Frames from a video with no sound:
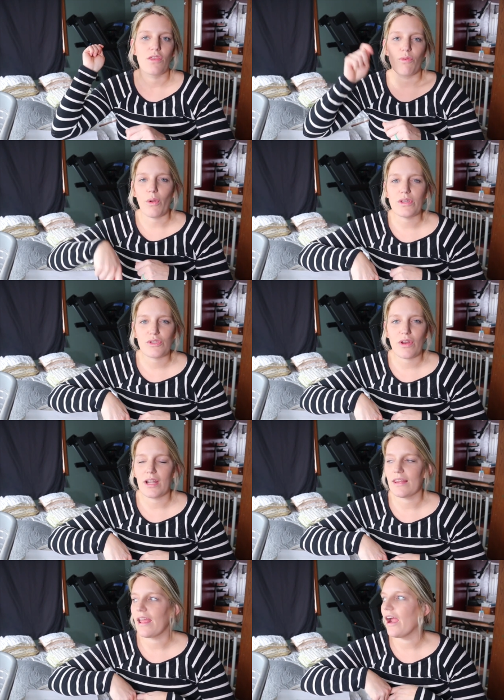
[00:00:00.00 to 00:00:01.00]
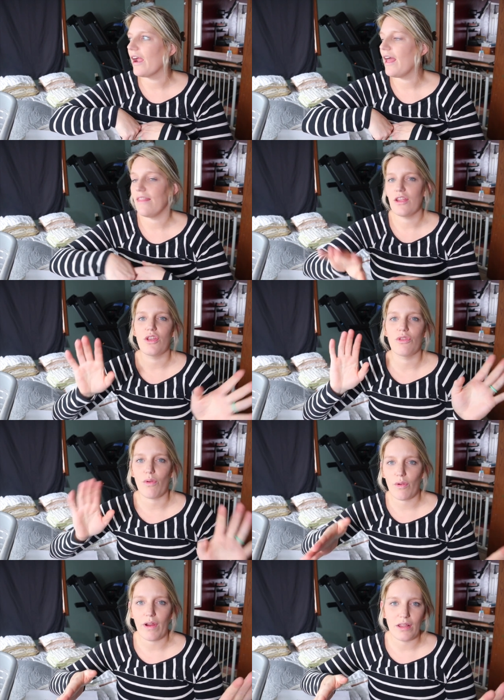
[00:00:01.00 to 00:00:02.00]
Throw it straight in there and then you can
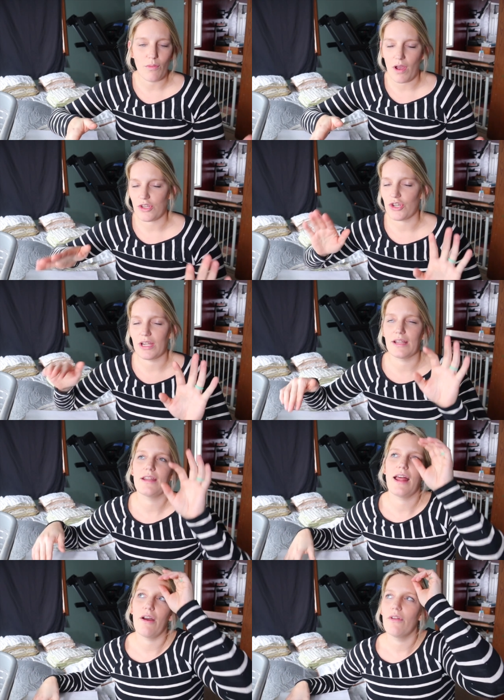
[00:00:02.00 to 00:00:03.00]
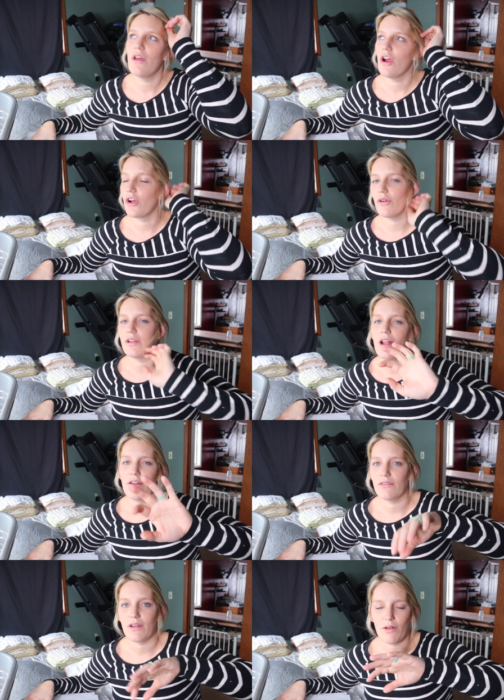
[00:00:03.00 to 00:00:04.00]
throw it right in the washer and get to town or go to
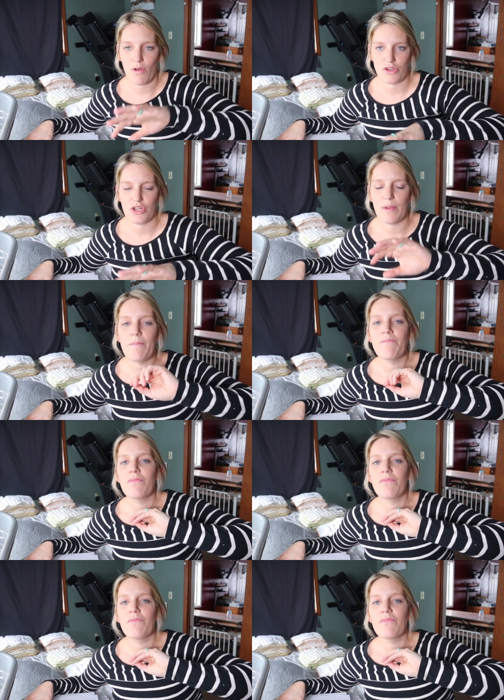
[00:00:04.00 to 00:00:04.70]
town on washing it.